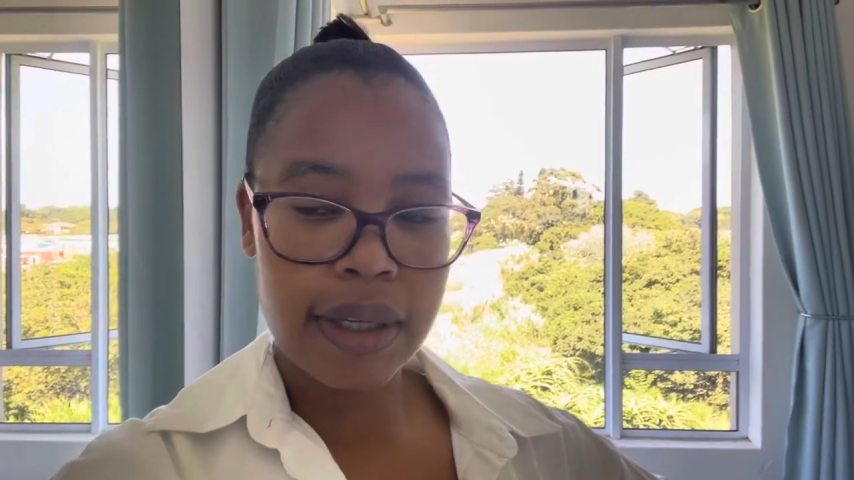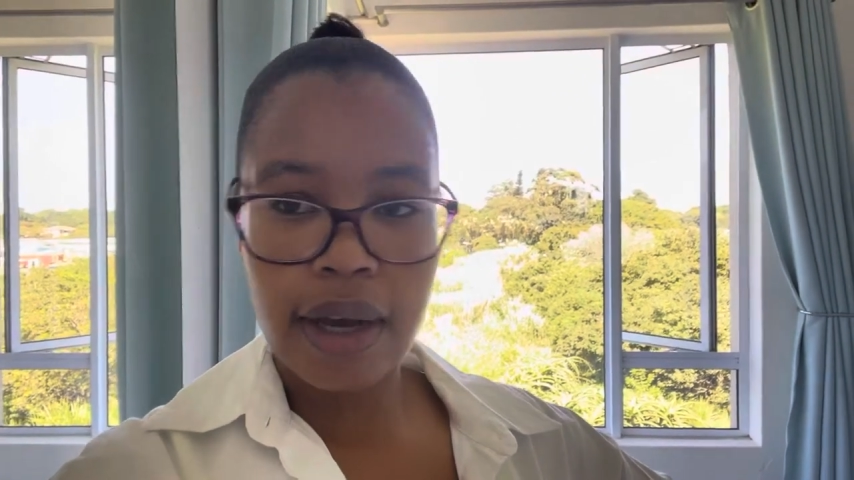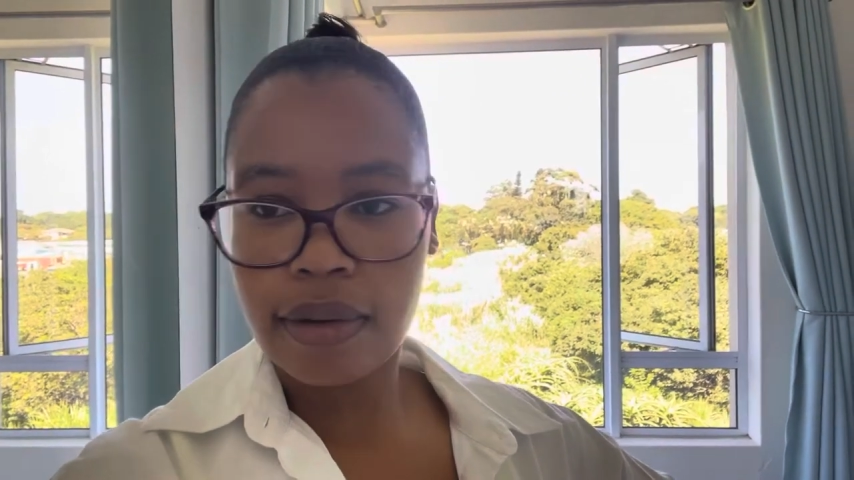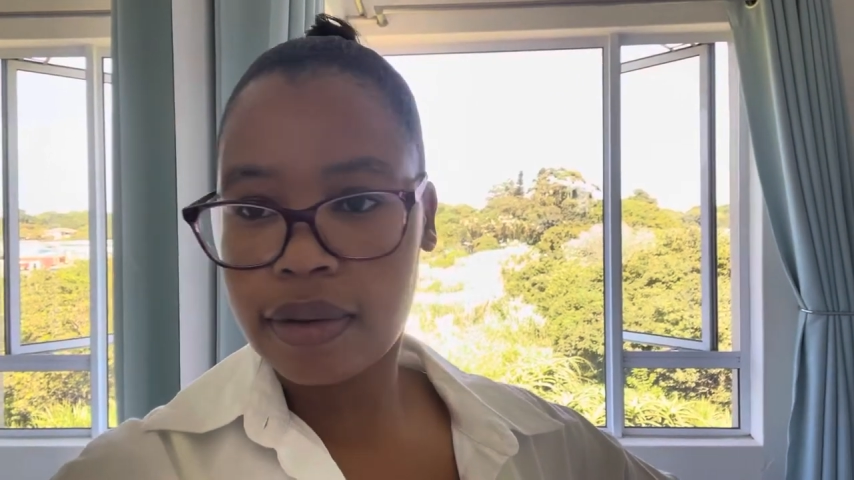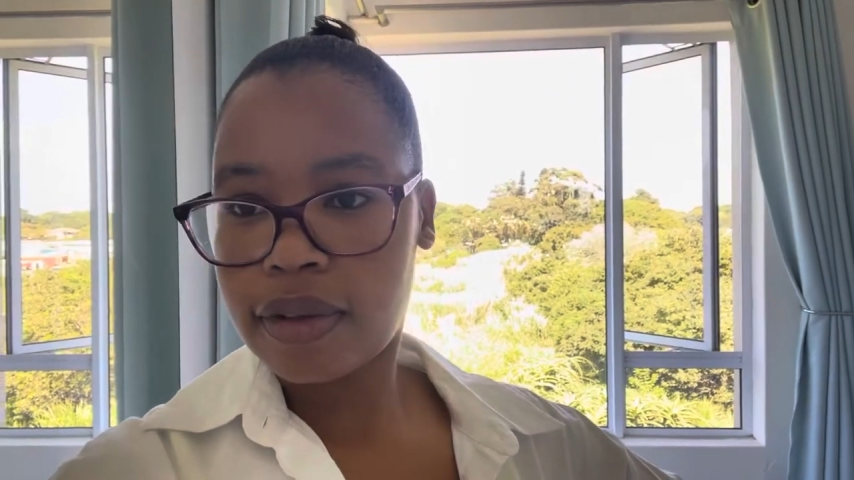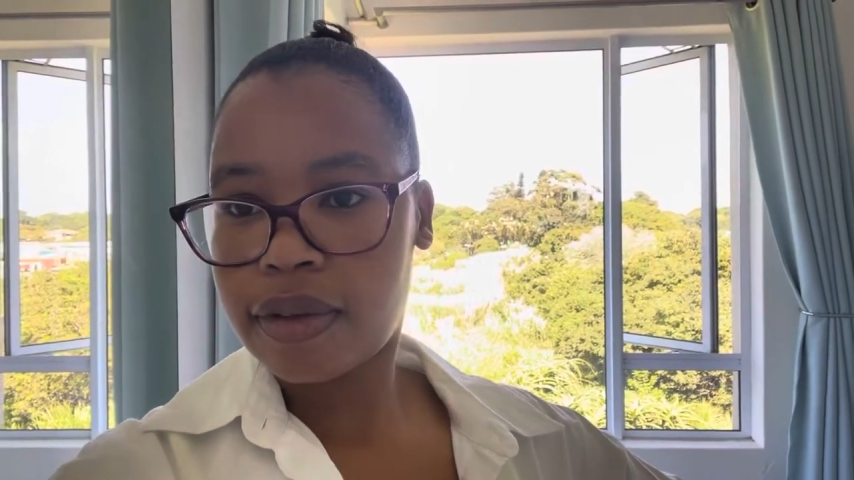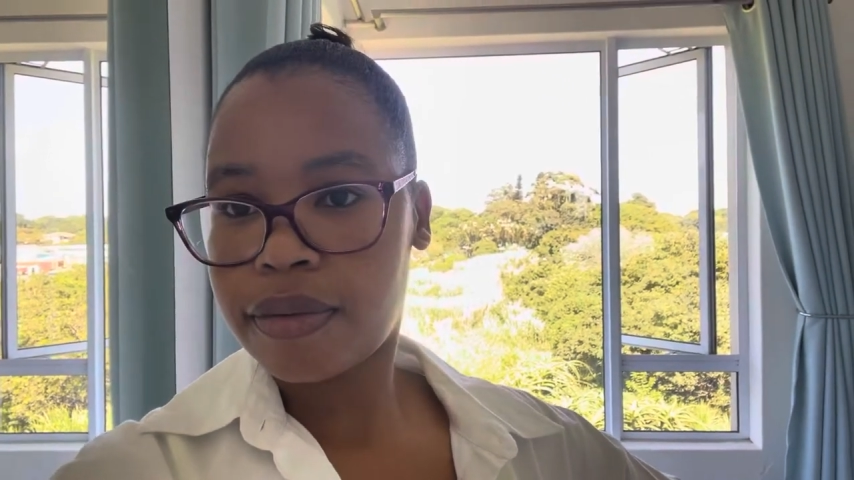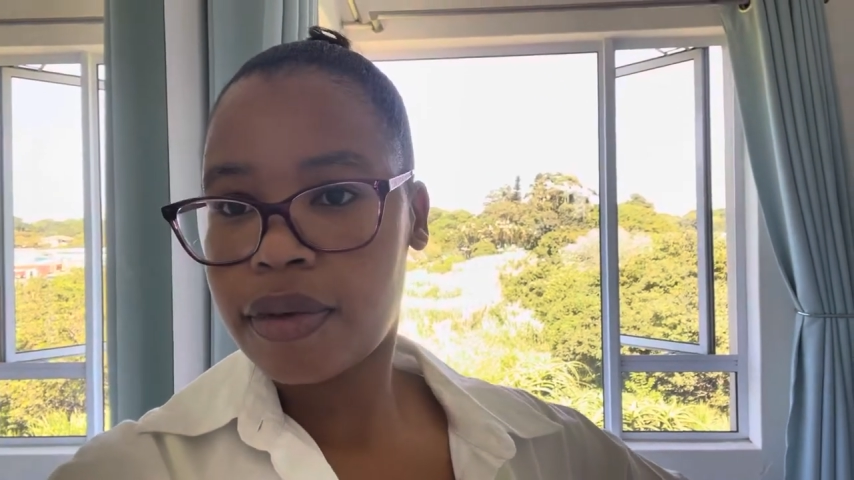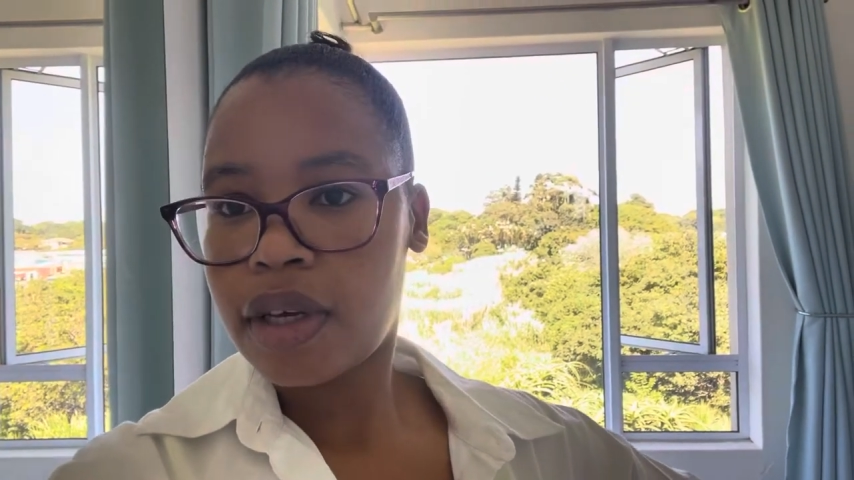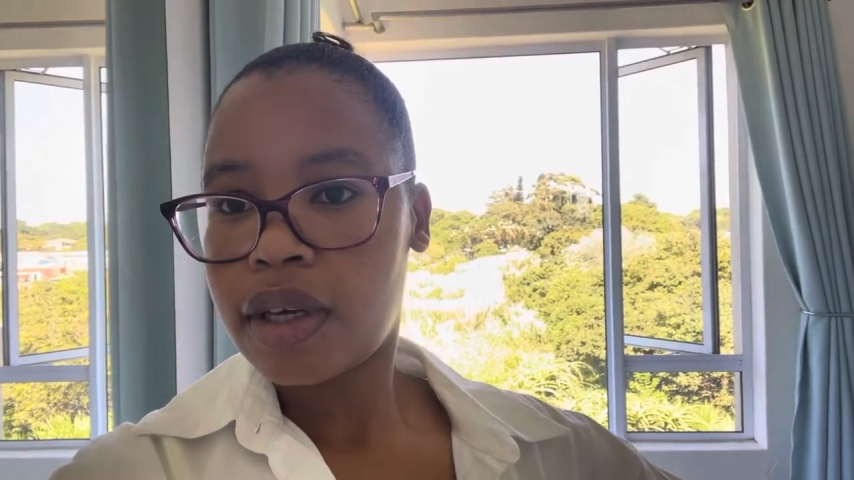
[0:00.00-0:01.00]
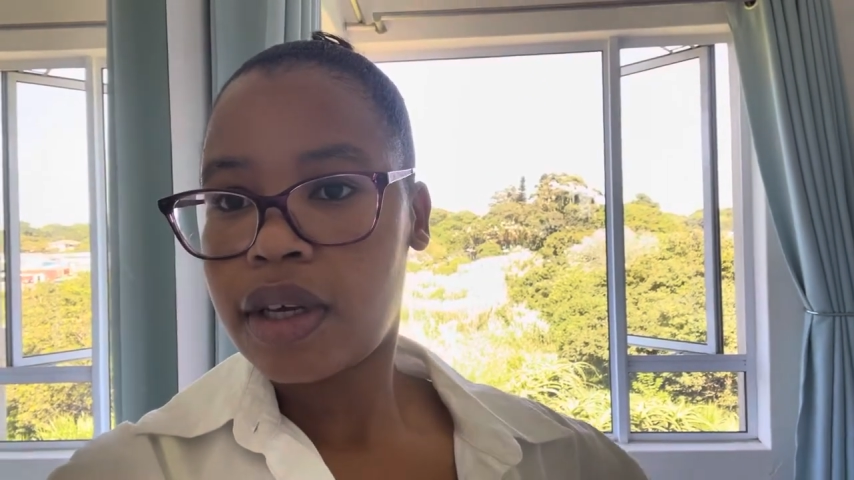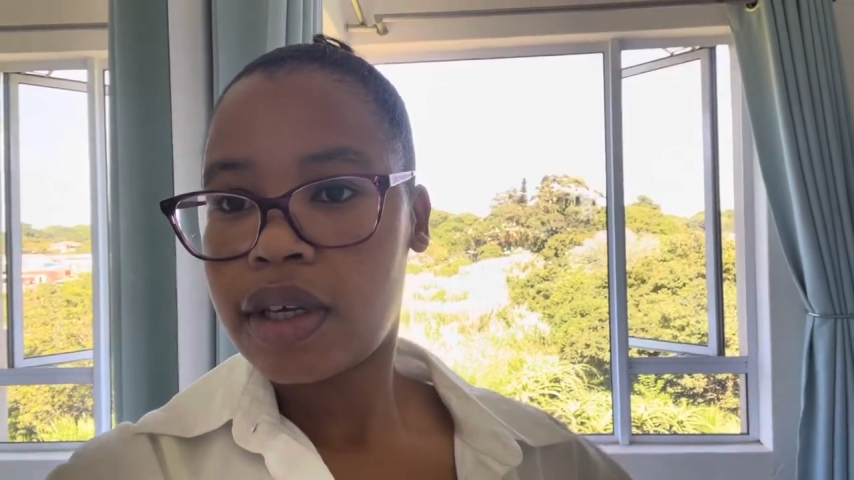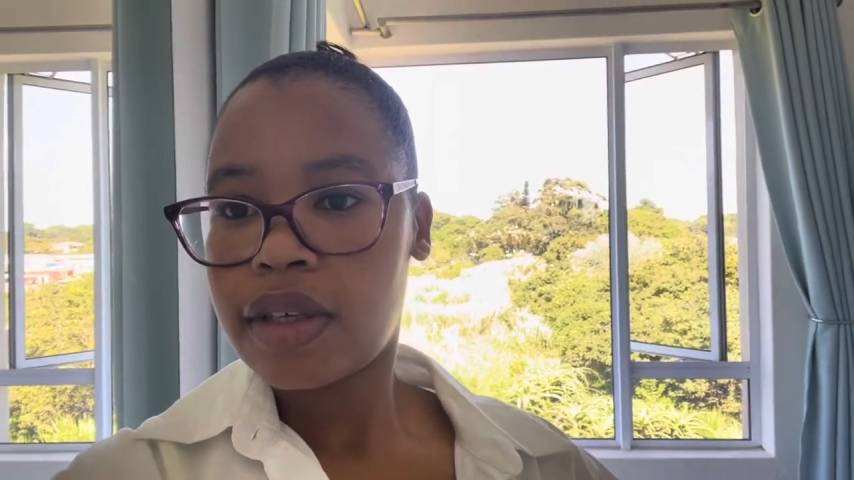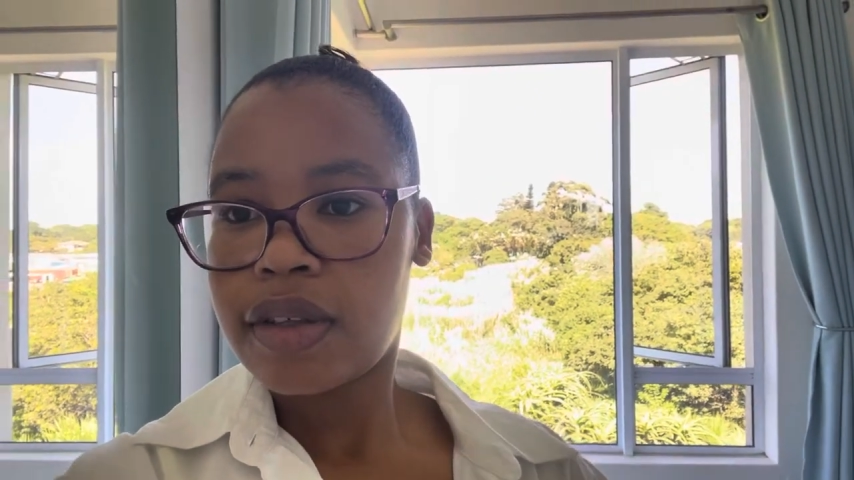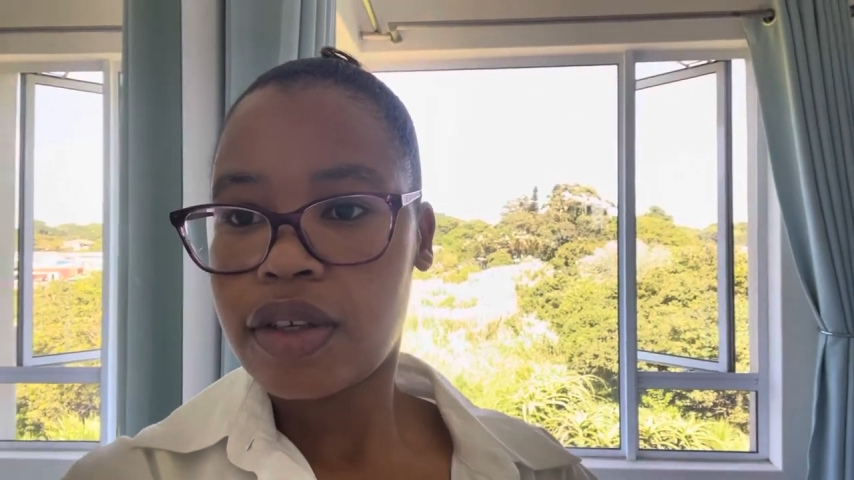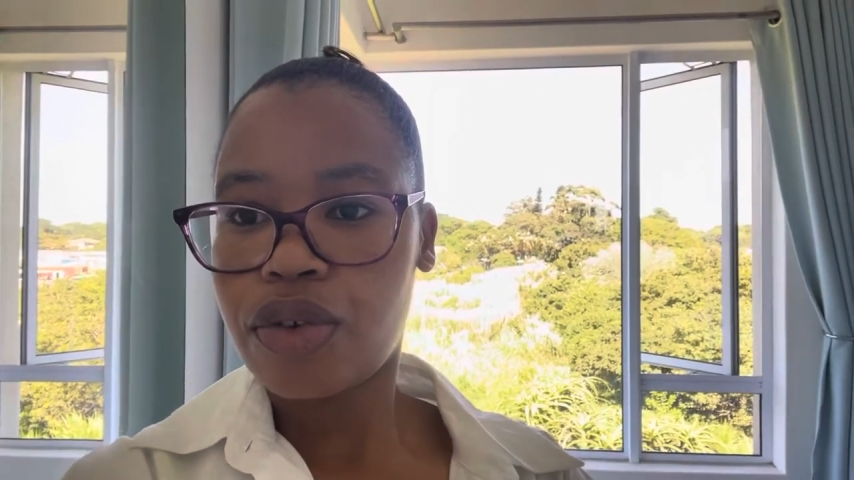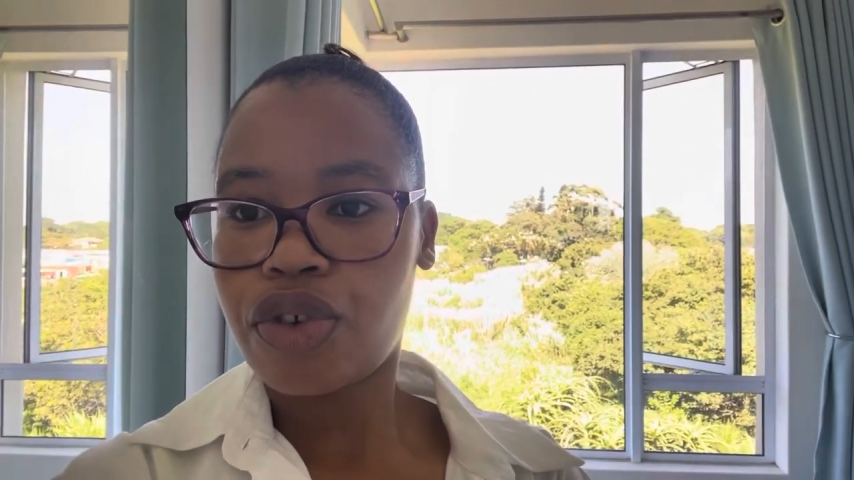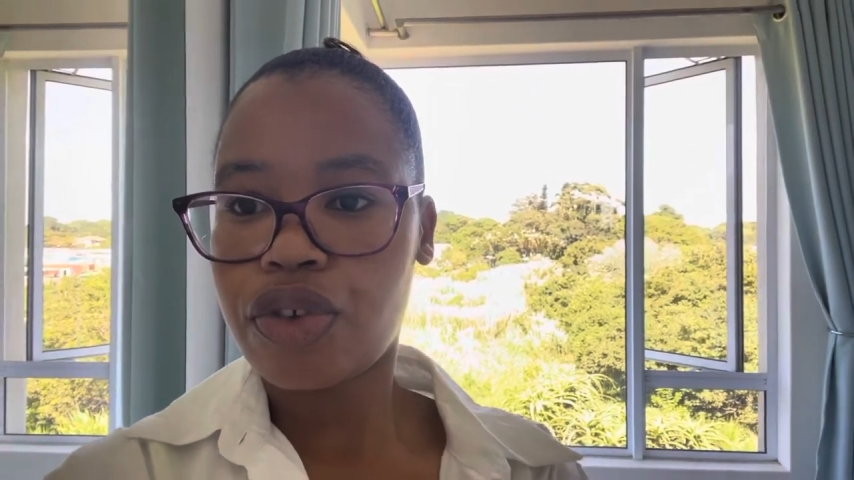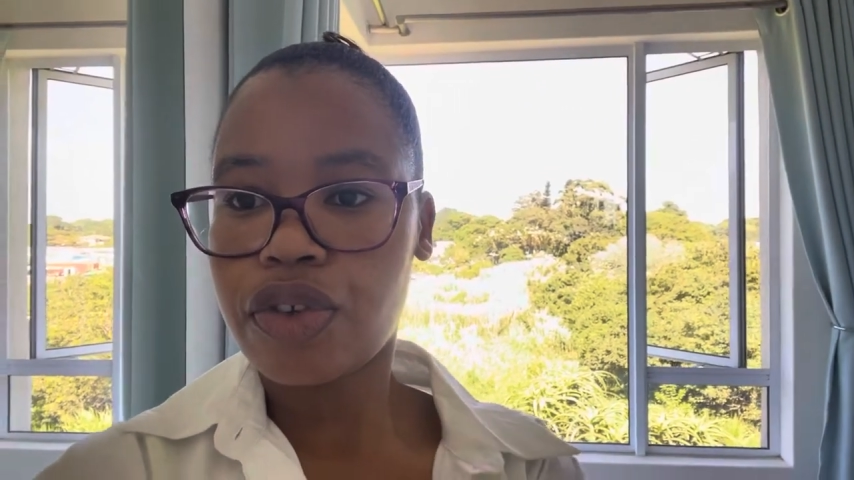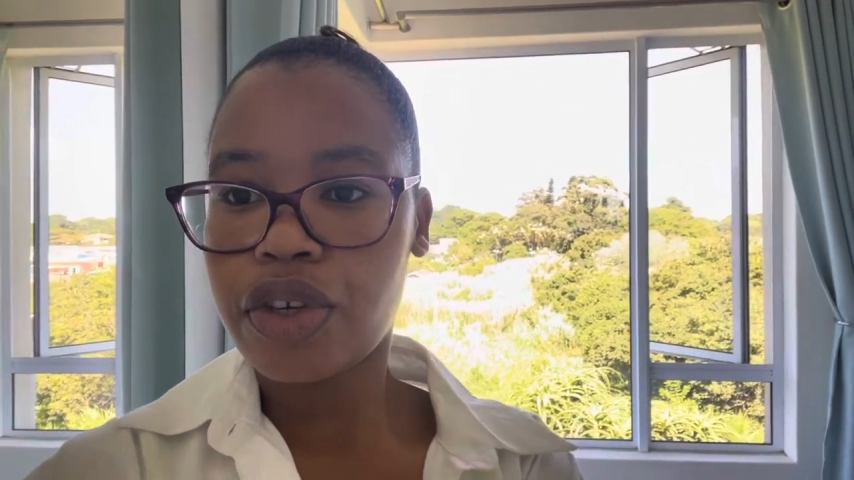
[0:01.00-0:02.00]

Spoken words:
out. See you just